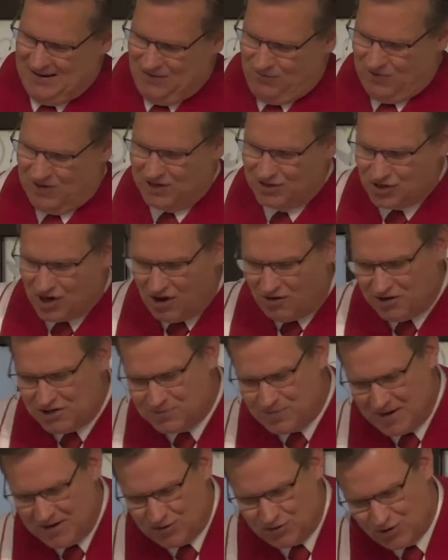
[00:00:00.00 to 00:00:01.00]
What has always
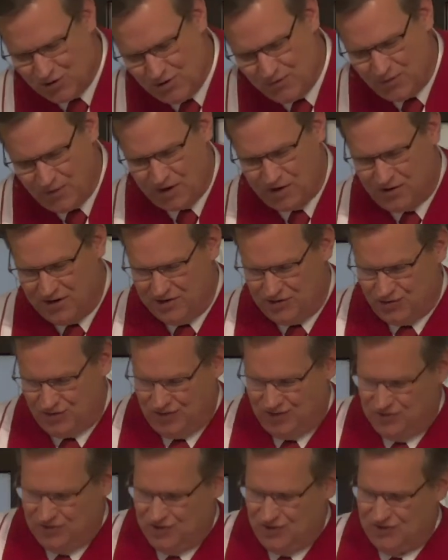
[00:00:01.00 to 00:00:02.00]
been true for
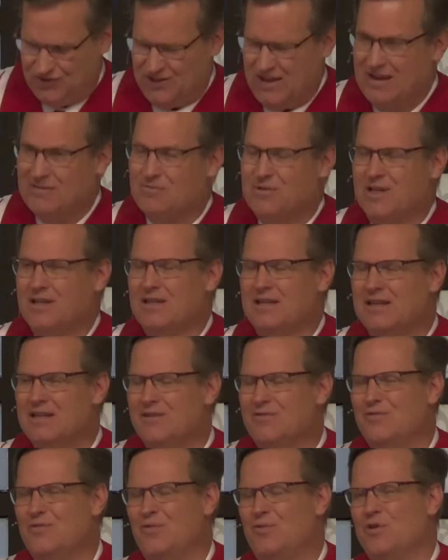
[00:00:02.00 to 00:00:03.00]
Christians is that we
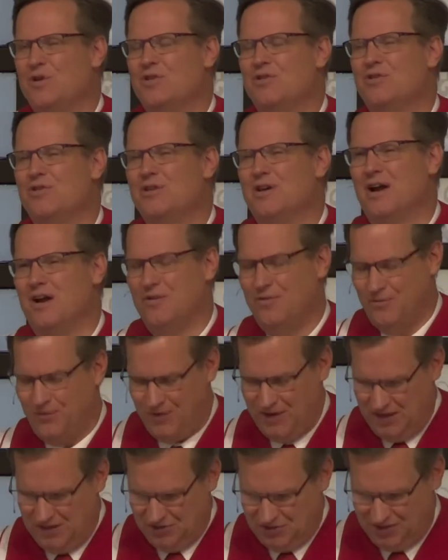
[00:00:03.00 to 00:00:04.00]
live with our
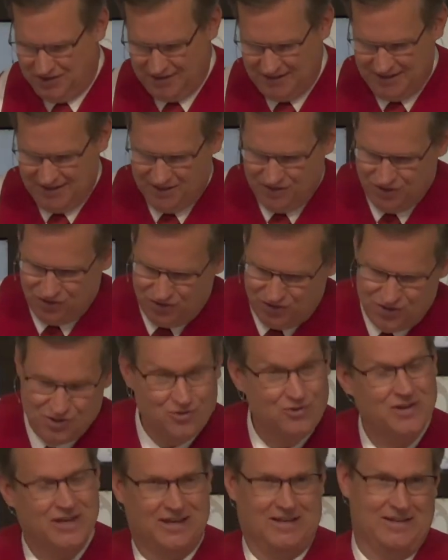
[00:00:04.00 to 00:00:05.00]
feet in
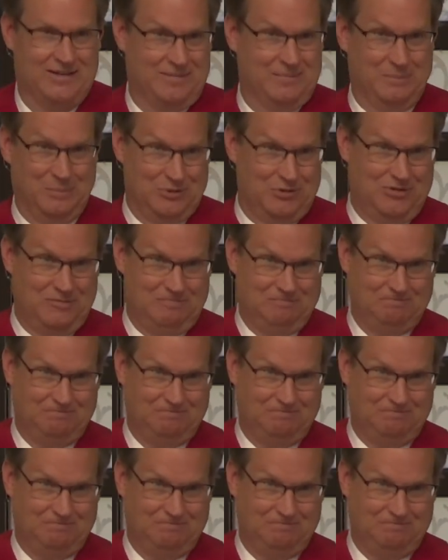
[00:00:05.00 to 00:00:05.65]
two kingdoms,